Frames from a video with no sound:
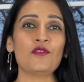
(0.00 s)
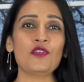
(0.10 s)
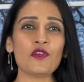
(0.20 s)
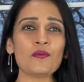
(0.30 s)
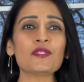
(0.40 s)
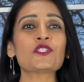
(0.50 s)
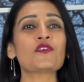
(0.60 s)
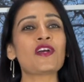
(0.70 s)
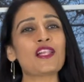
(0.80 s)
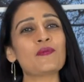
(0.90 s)
We hope that
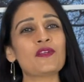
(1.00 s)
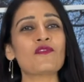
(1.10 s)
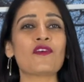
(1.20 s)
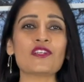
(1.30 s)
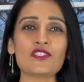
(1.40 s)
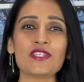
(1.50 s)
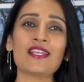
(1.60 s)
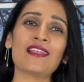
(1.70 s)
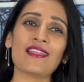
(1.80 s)
you have been watching,